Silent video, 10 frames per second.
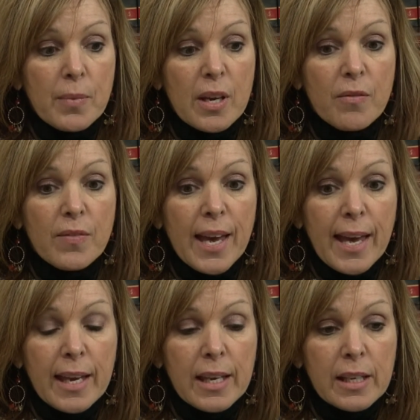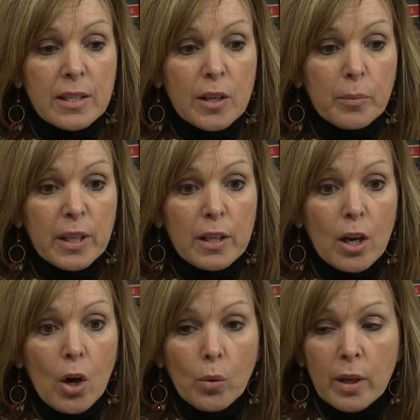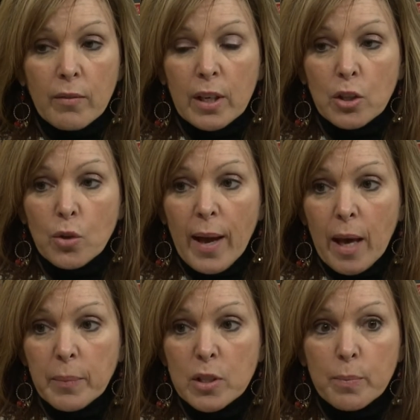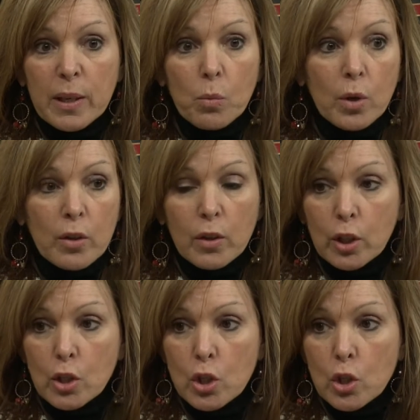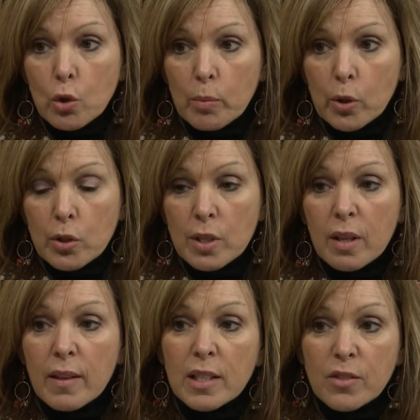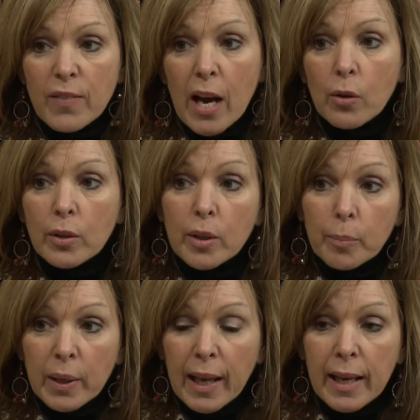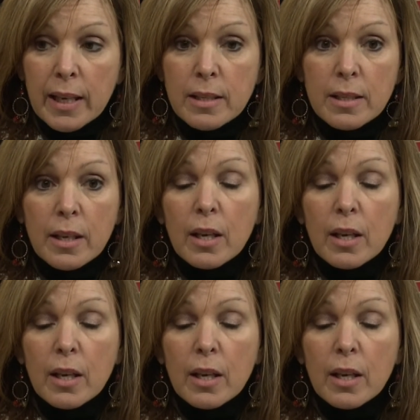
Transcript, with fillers: if they end up getting a hold of it and you happen to be one of the consumers that's filed mm-hmm. a complaint